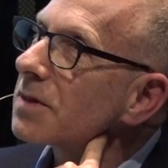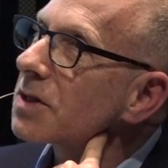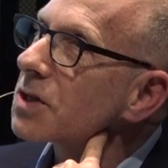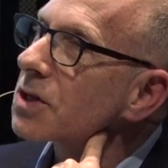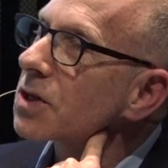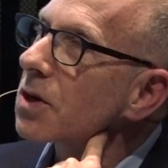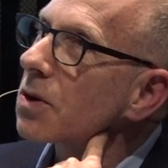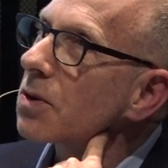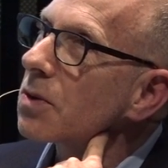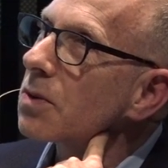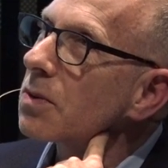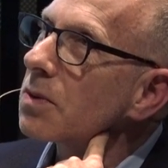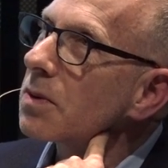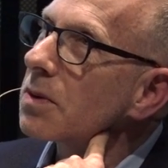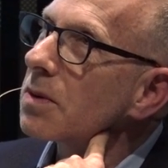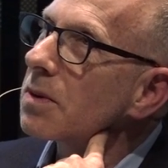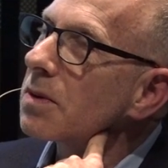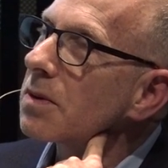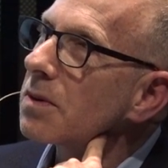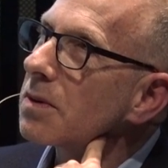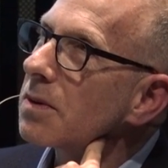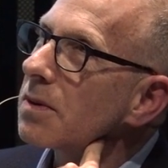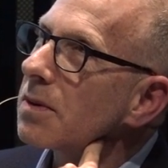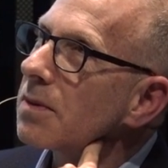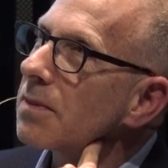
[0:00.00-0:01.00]
so
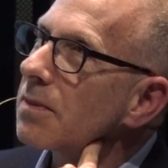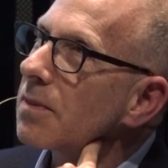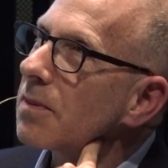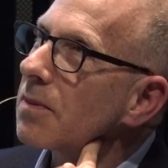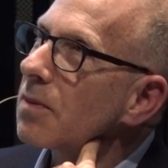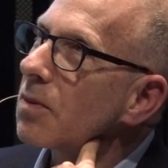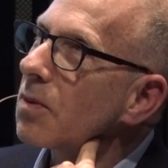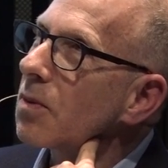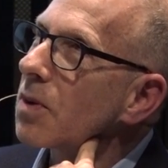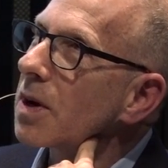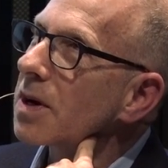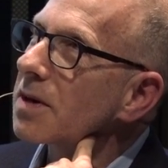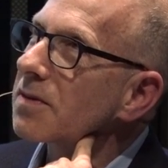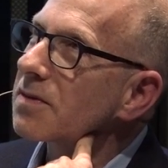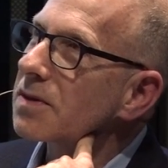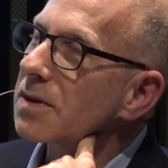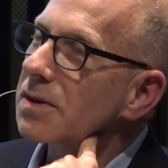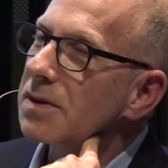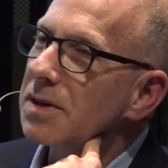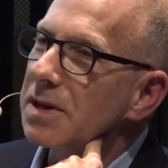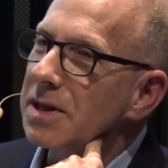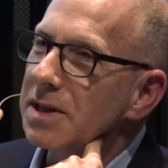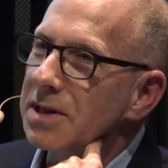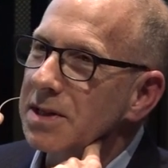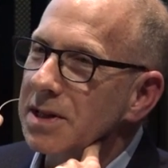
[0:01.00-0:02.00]
one of the
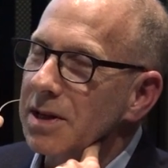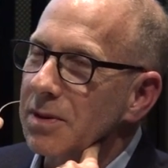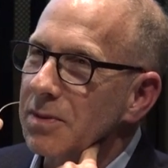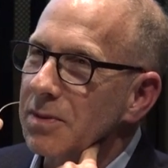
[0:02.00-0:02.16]
things